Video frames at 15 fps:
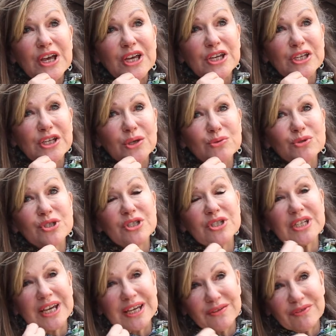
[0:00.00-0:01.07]
you know,
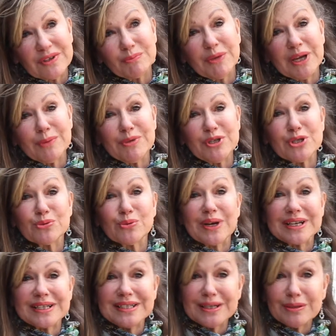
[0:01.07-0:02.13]
David maybe
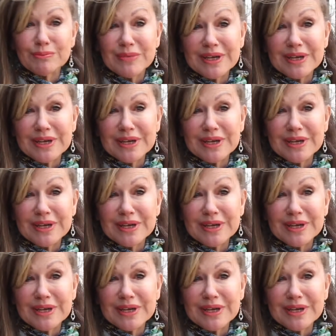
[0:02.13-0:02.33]
directing